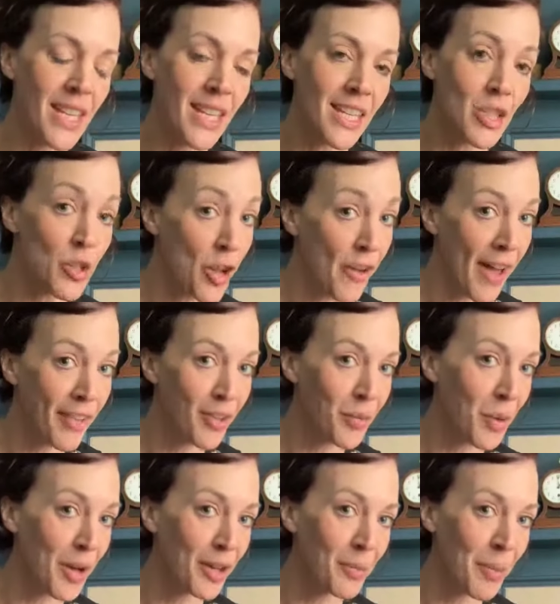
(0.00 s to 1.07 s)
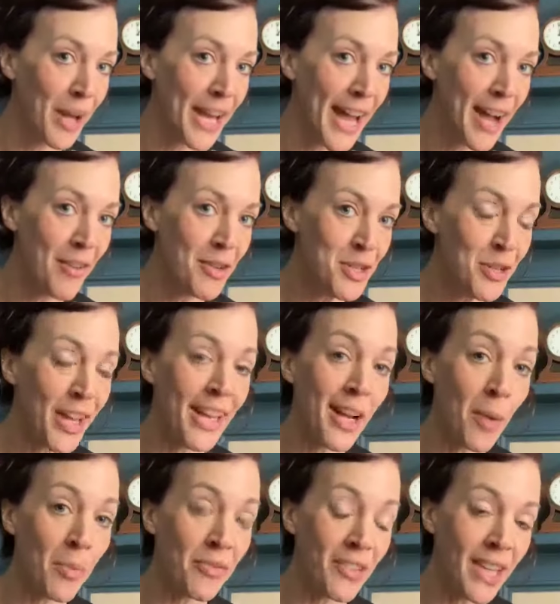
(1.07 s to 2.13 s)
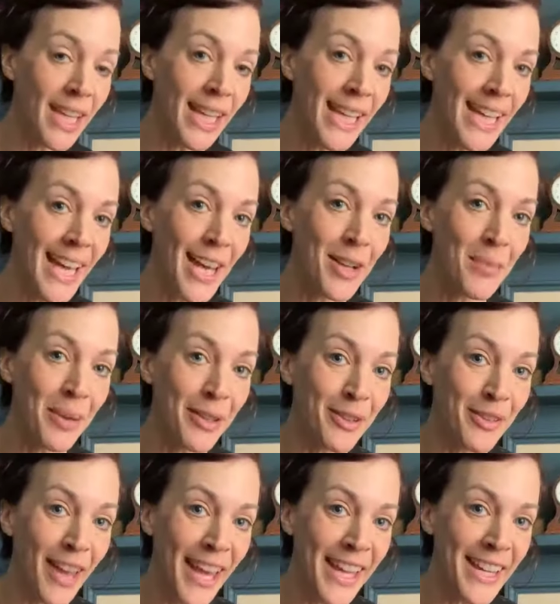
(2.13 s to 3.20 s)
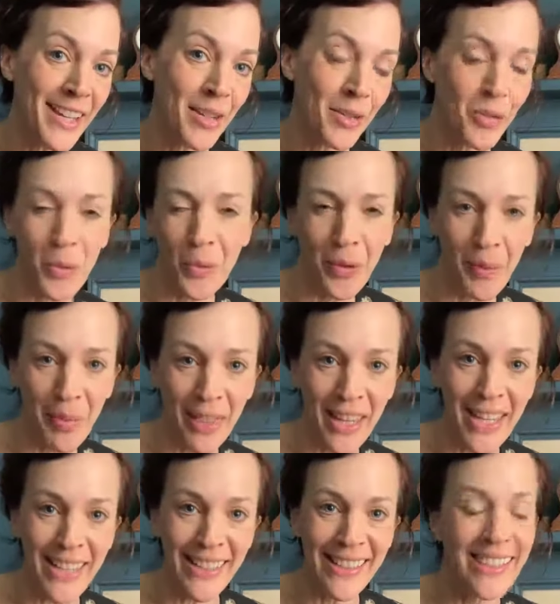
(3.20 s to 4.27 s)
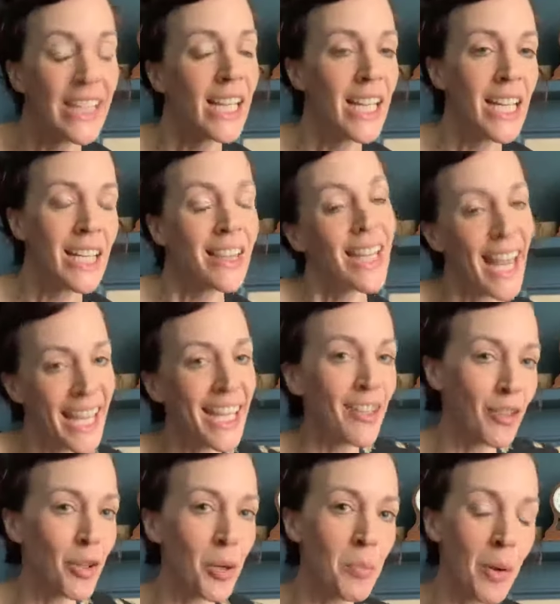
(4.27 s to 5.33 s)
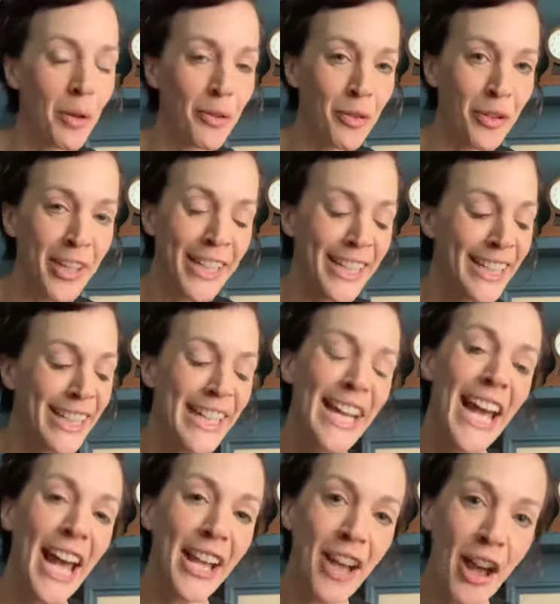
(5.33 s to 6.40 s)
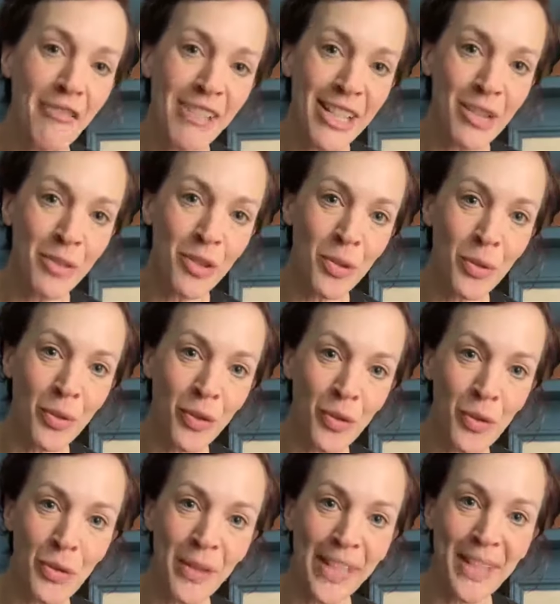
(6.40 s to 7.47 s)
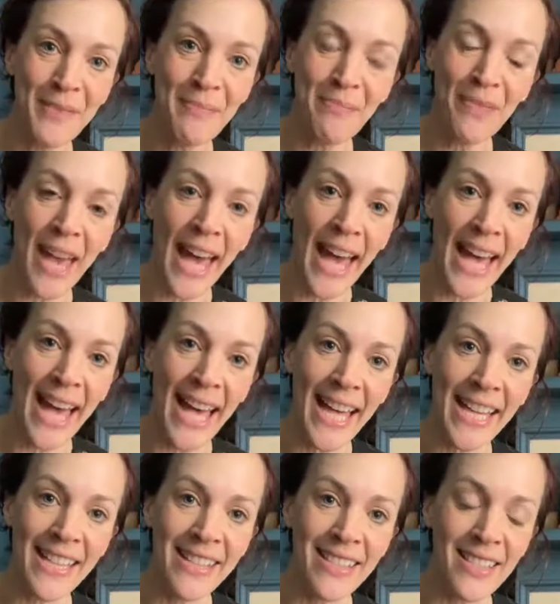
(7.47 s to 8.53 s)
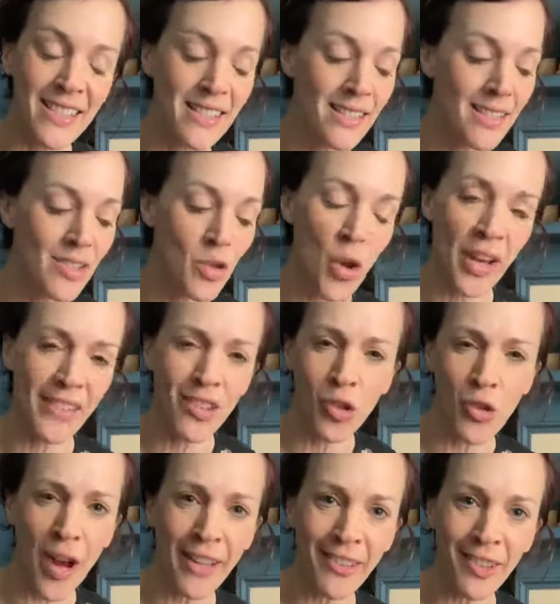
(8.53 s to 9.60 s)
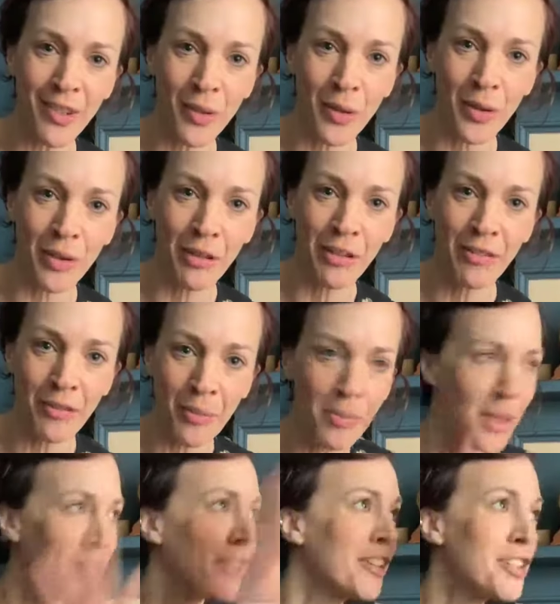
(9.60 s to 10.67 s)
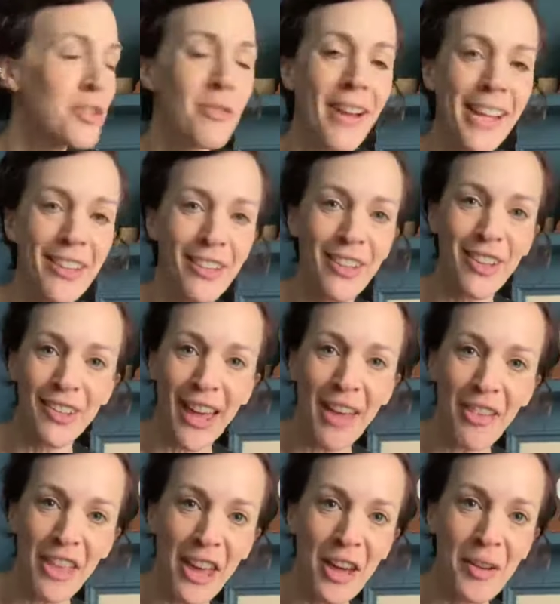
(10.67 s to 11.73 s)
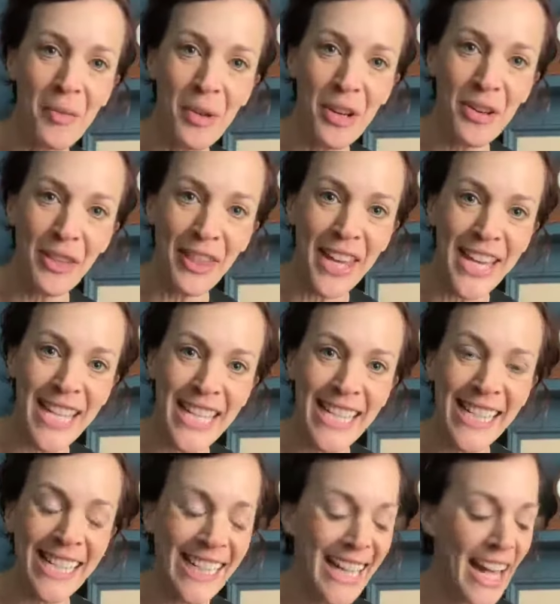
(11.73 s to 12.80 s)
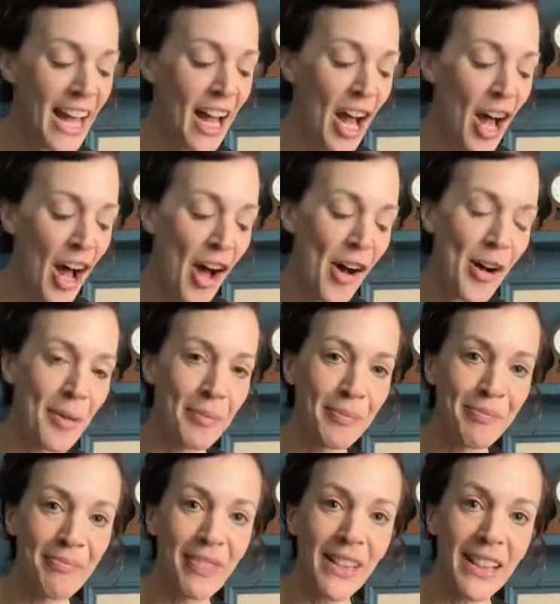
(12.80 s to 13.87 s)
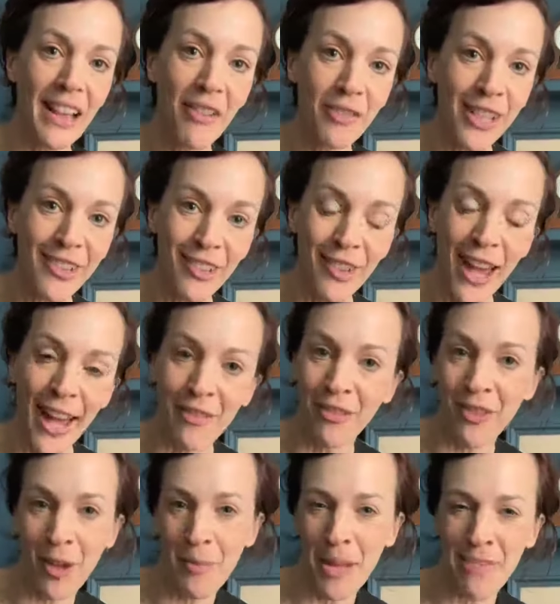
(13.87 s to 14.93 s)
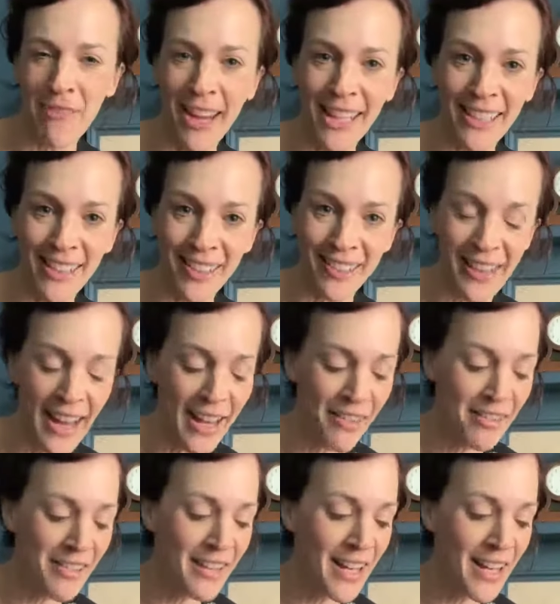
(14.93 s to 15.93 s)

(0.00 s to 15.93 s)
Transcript: You know how this works by now. You get a cup of tea and a piece of cake or something. The cake isn't compulsory. And I read you a short story and try and distract us all from the craziness out there. What do you think? Lovely to have so many regulars now.